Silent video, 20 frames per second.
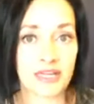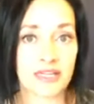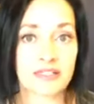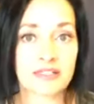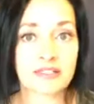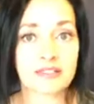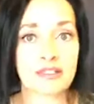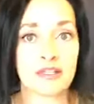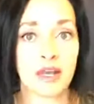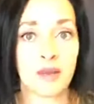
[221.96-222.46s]

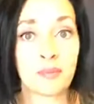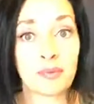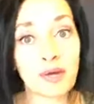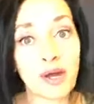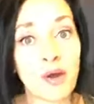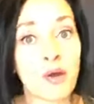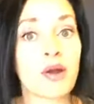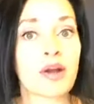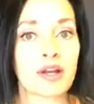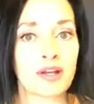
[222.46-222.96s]
is a
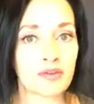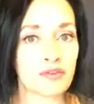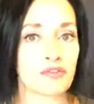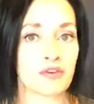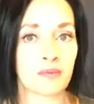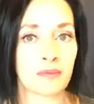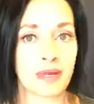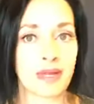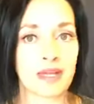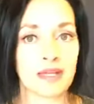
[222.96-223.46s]
priority
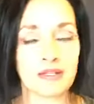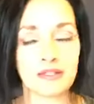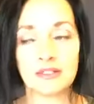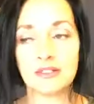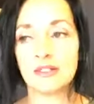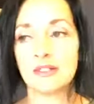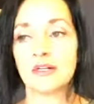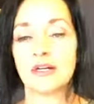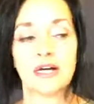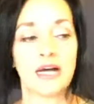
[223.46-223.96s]
for me.
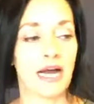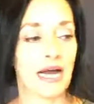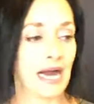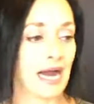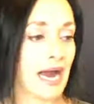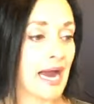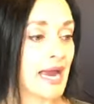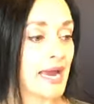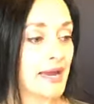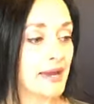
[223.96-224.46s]

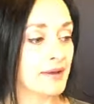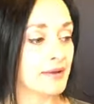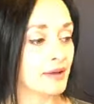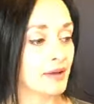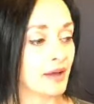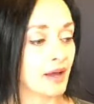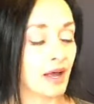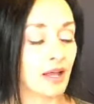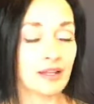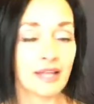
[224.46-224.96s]
I
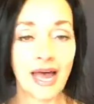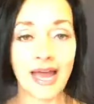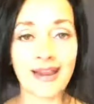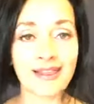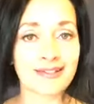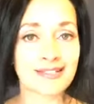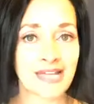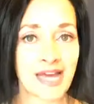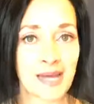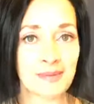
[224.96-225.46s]
a lot
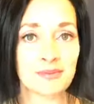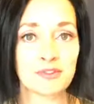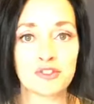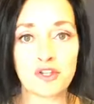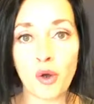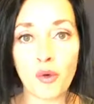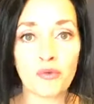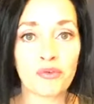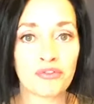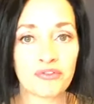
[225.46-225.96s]
of the times
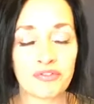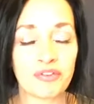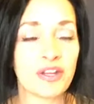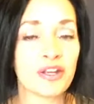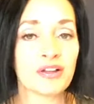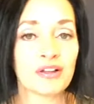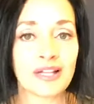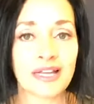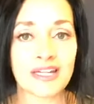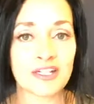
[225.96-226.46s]
don't
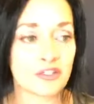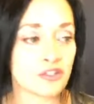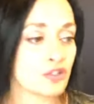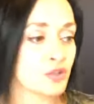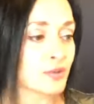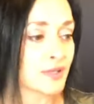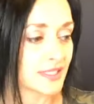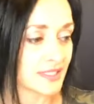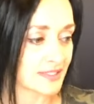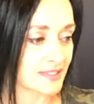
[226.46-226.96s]
feel like
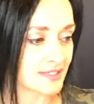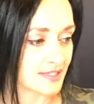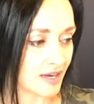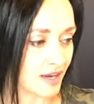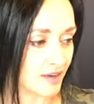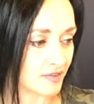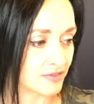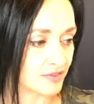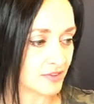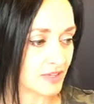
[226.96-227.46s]
doing
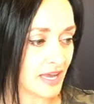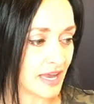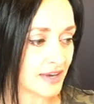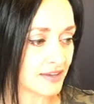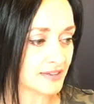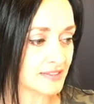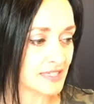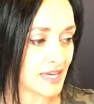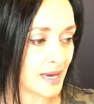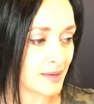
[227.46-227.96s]
stuff. A lot
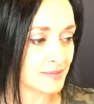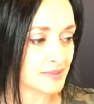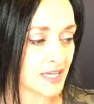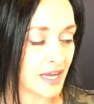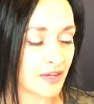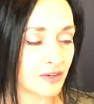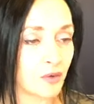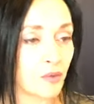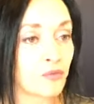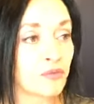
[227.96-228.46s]
of the times
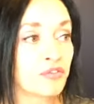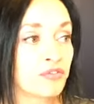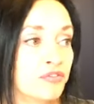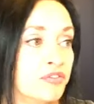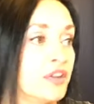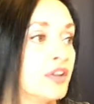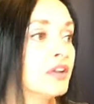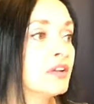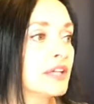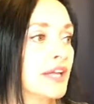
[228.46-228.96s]
I don't
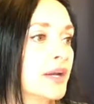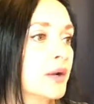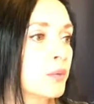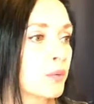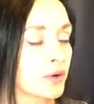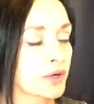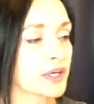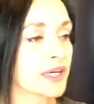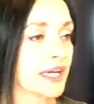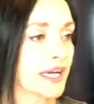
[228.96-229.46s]
feel like
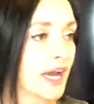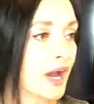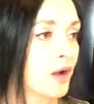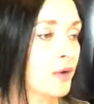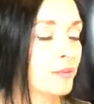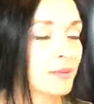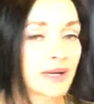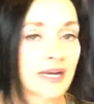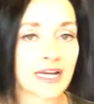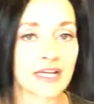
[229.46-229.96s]
working
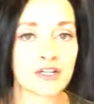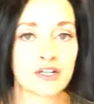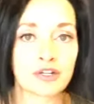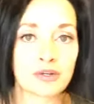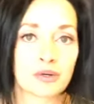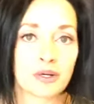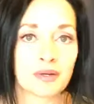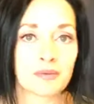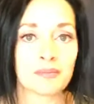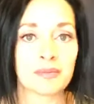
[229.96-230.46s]
out, but I
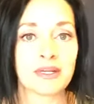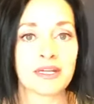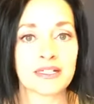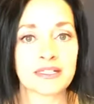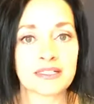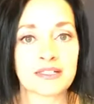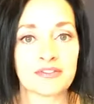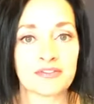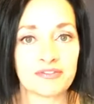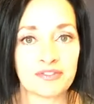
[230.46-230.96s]
do it
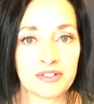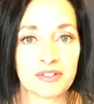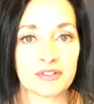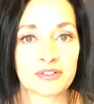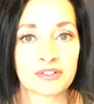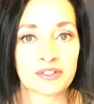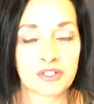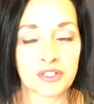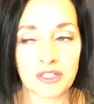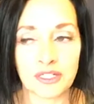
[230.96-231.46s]
because it
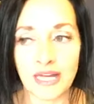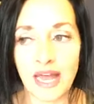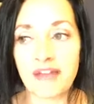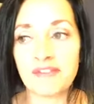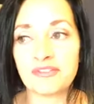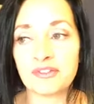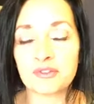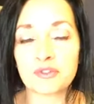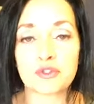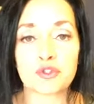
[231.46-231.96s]
feels good.
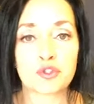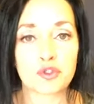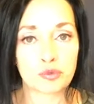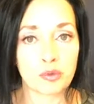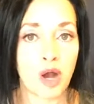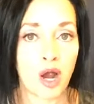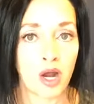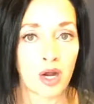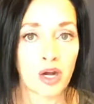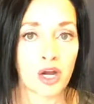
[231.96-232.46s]
I feel
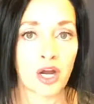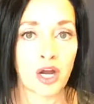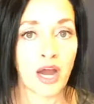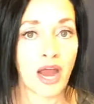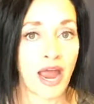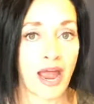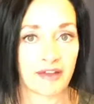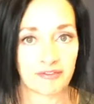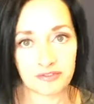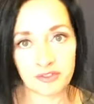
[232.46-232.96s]

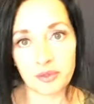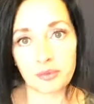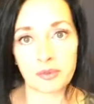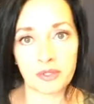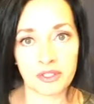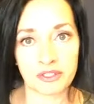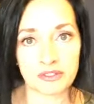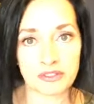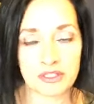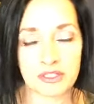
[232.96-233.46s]
stronger
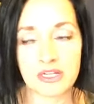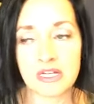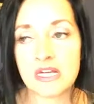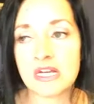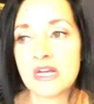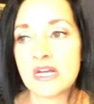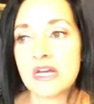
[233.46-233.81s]
afterwards.